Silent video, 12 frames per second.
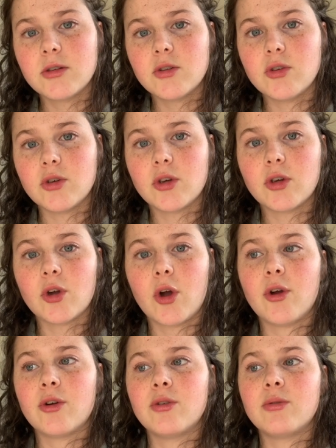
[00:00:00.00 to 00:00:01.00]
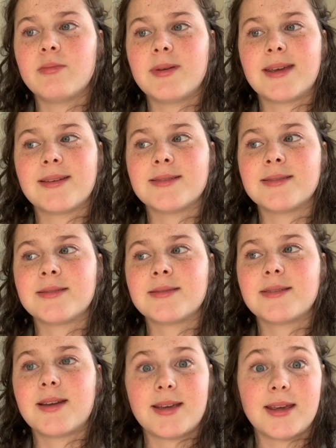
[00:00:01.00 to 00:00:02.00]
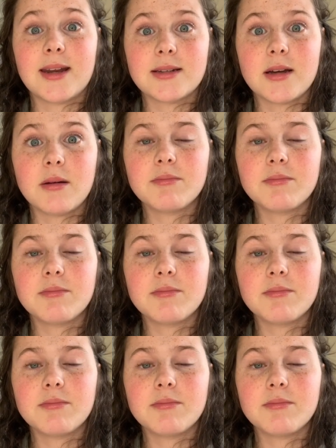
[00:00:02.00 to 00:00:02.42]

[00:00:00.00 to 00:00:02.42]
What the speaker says: you can go and get it done,